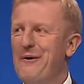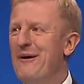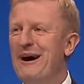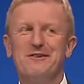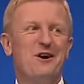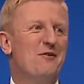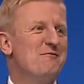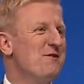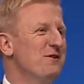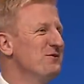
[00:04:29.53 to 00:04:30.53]
Well,
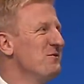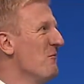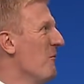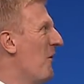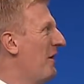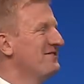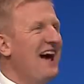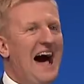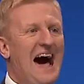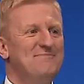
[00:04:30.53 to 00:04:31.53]
conference, what
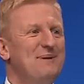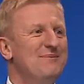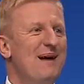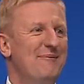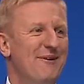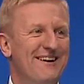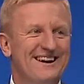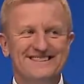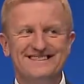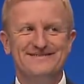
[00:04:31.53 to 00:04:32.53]
happy
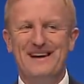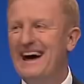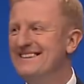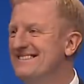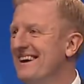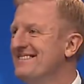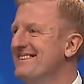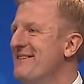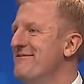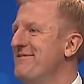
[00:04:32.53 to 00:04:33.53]
memories. And
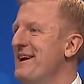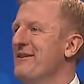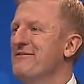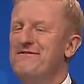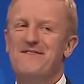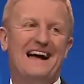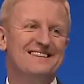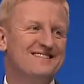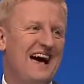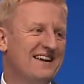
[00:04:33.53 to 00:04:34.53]
doesn't it feel
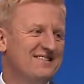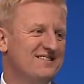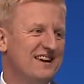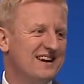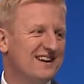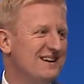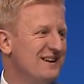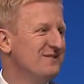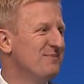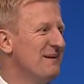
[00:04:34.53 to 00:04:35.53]
fantastic
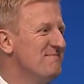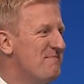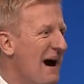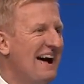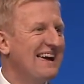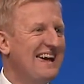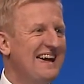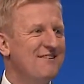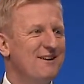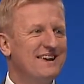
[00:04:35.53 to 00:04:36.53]
to be back
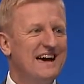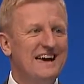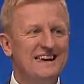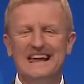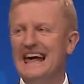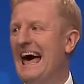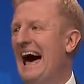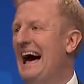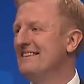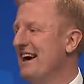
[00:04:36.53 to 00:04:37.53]
here again
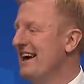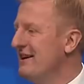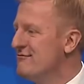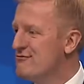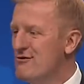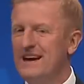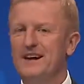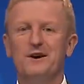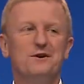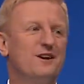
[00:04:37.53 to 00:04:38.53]
at a
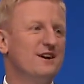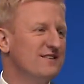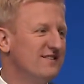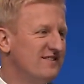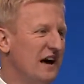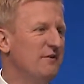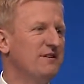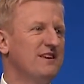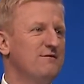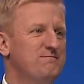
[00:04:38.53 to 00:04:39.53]
real
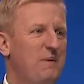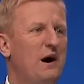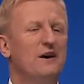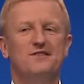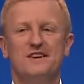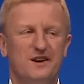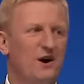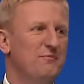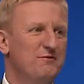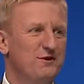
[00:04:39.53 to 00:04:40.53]
Conservative Party
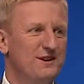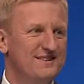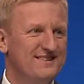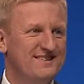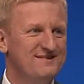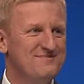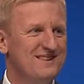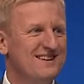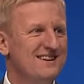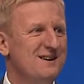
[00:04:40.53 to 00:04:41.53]
conference?
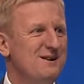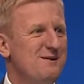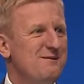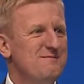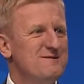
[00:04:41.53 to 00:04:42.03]
Yay!